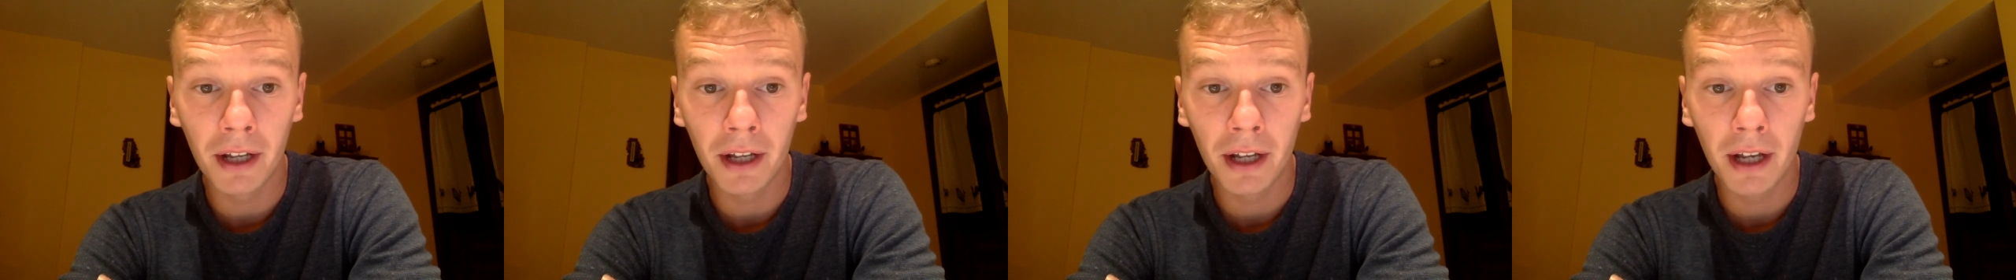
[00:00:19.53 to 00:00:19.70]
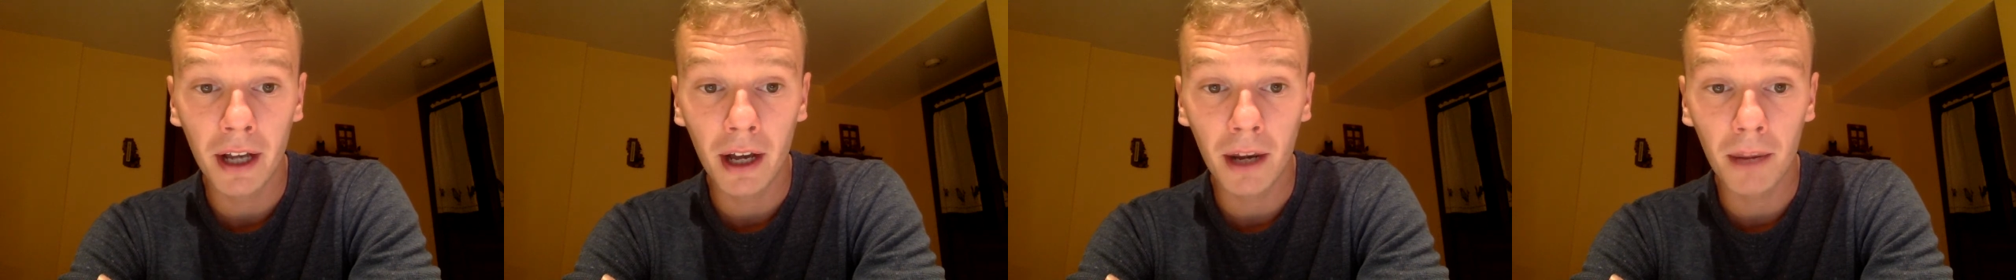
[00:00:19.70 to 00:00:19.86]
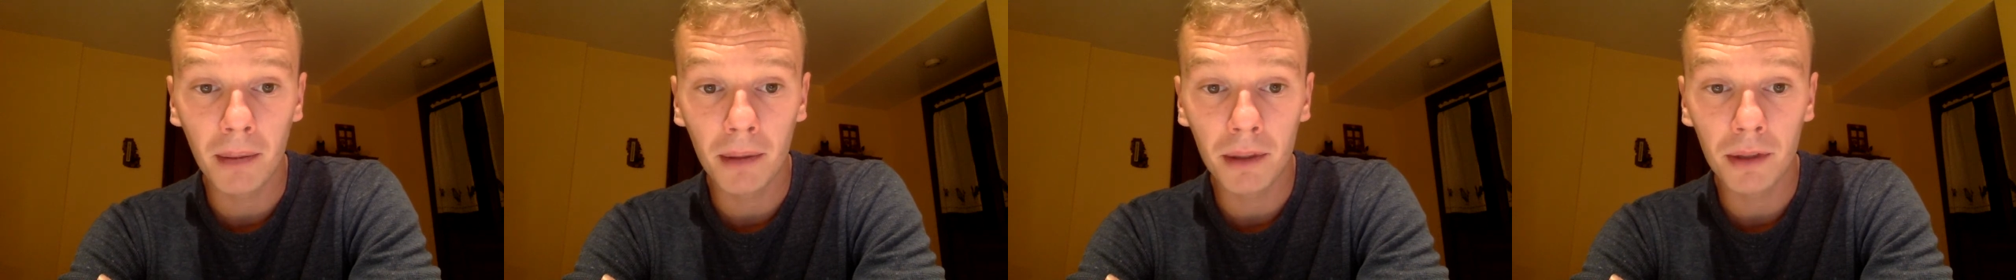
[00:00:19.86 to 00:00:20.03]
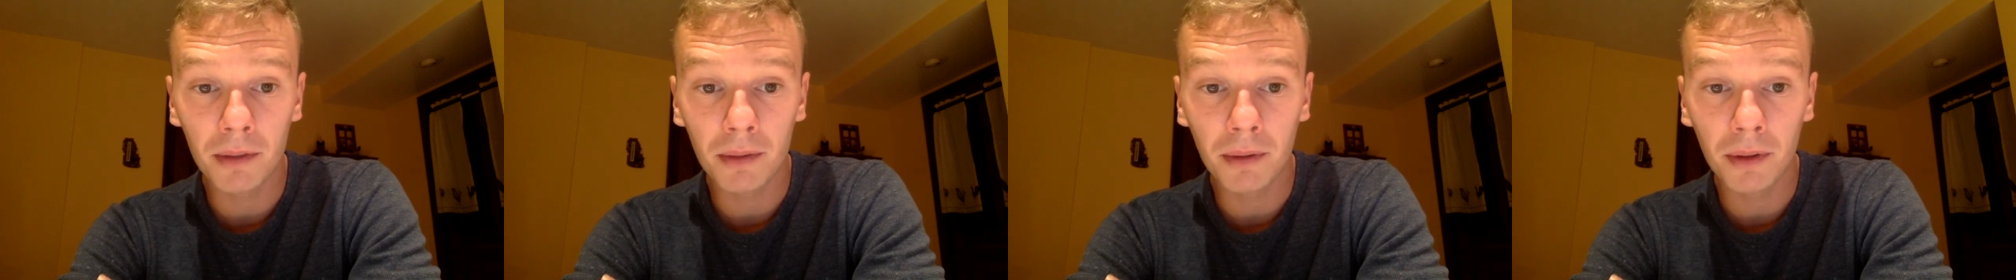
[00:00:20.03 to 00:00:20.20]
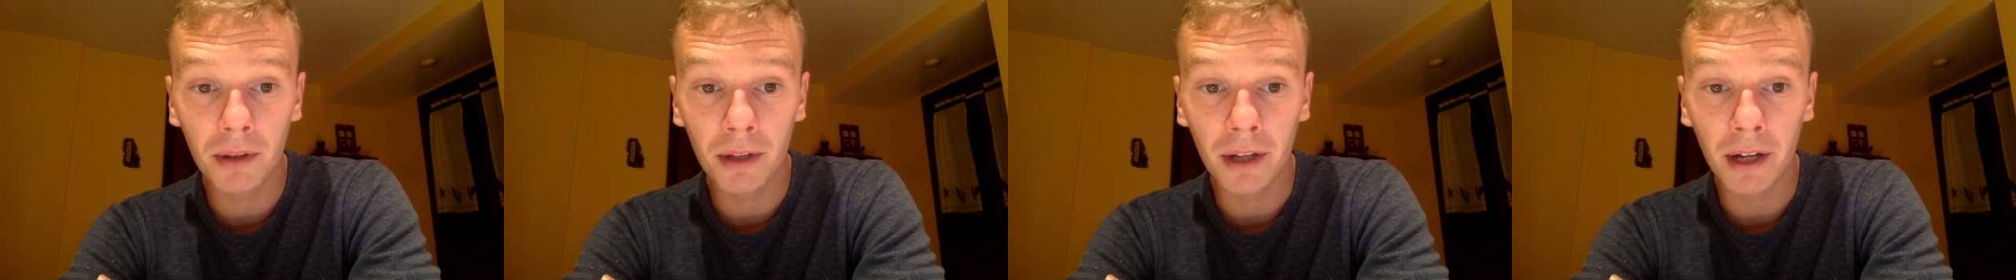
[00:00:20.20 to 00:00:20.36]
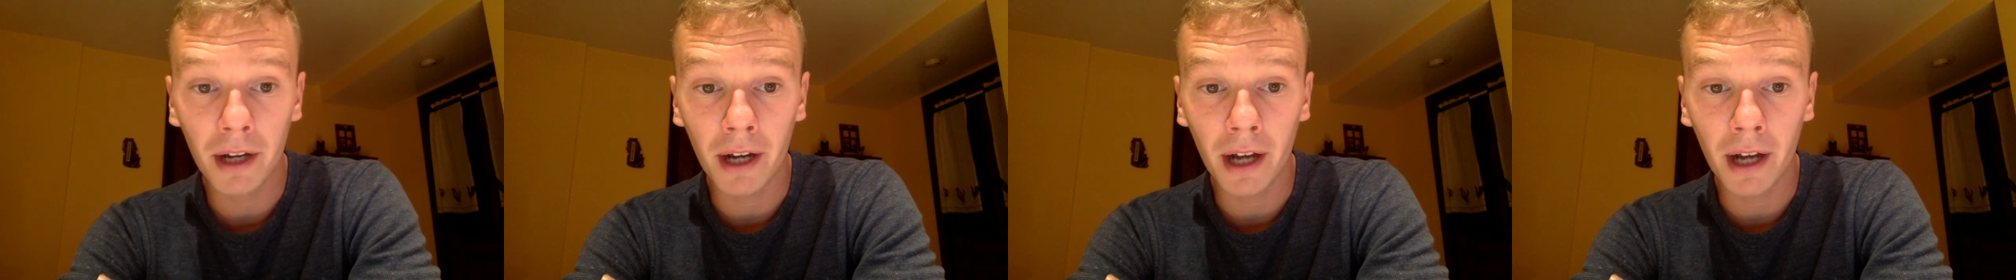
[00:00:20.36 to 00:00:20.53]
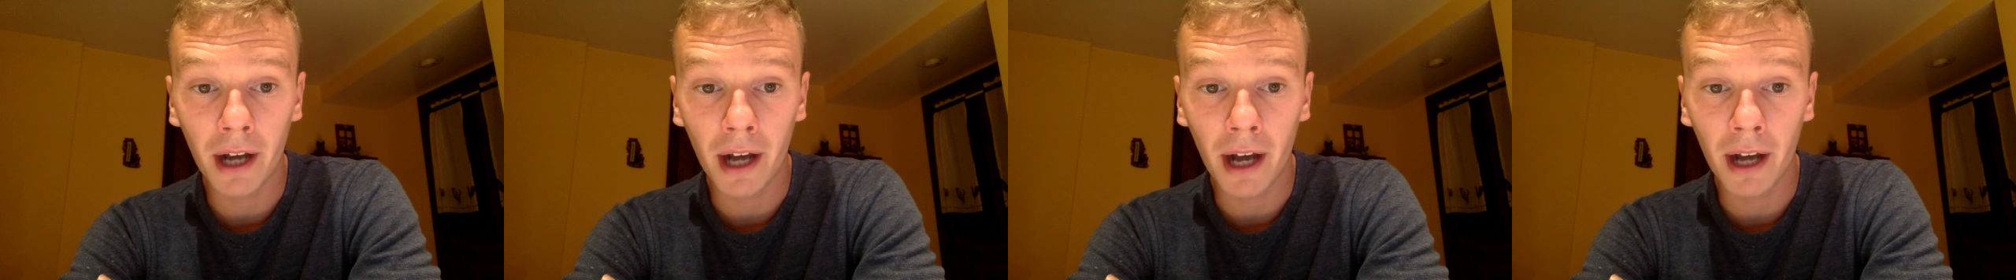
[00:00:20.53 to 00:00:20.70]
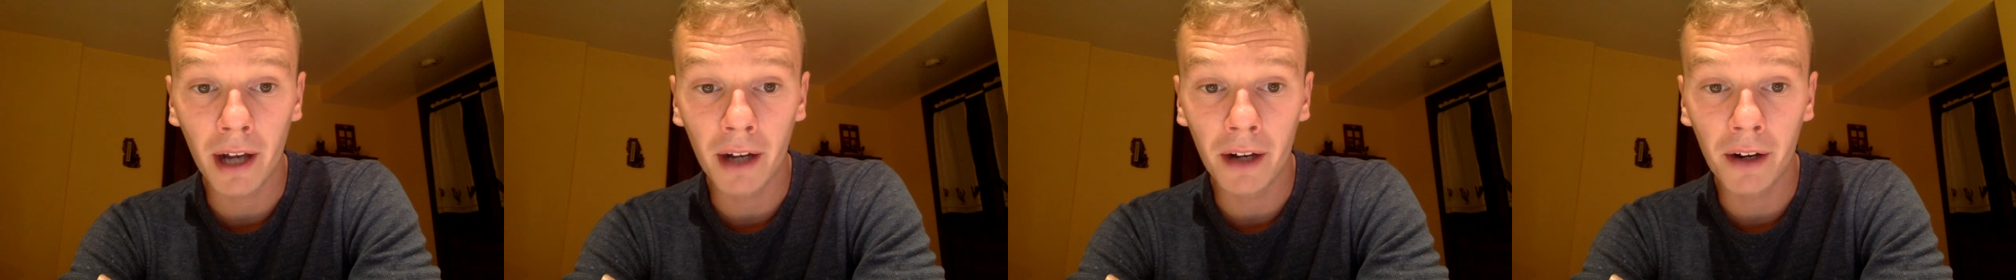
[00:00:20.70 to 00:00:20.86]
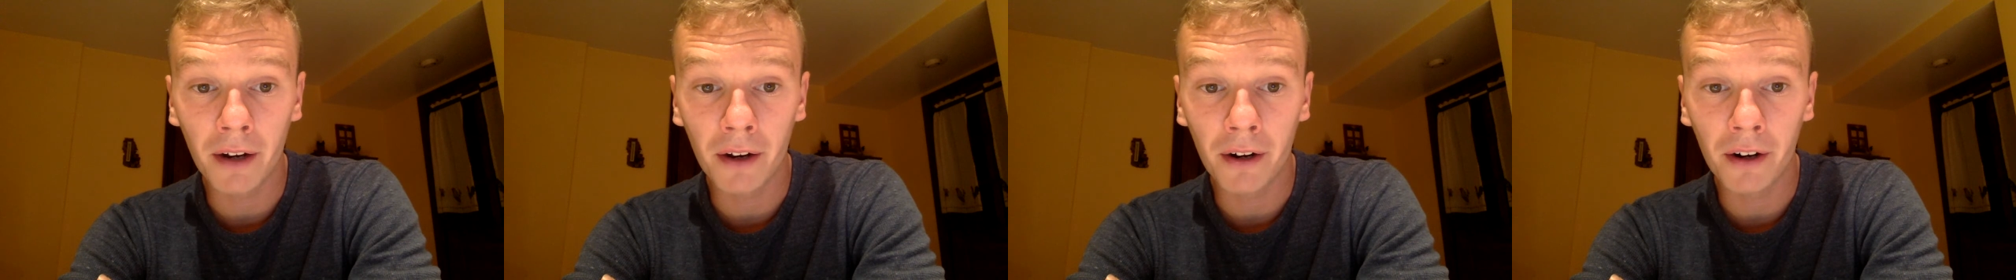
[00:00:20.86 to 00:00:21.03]
How much will that
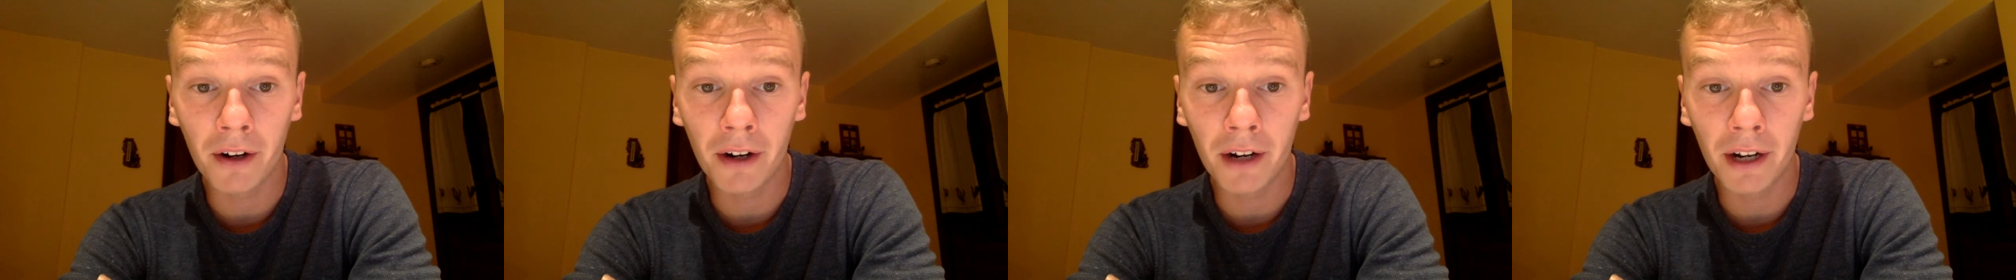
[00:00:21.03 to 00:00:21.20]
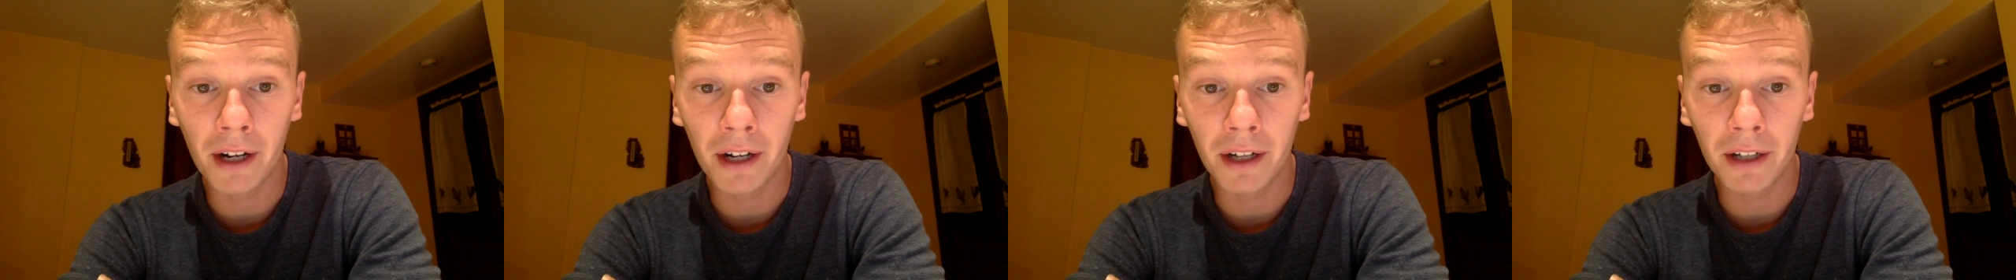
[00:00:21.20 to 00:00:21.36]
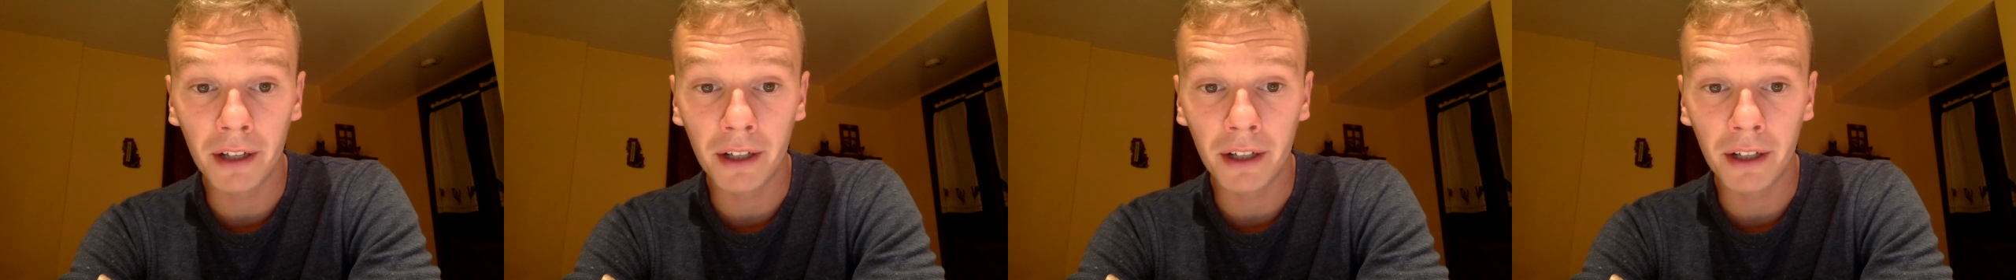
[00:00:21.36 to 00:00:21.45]
IRA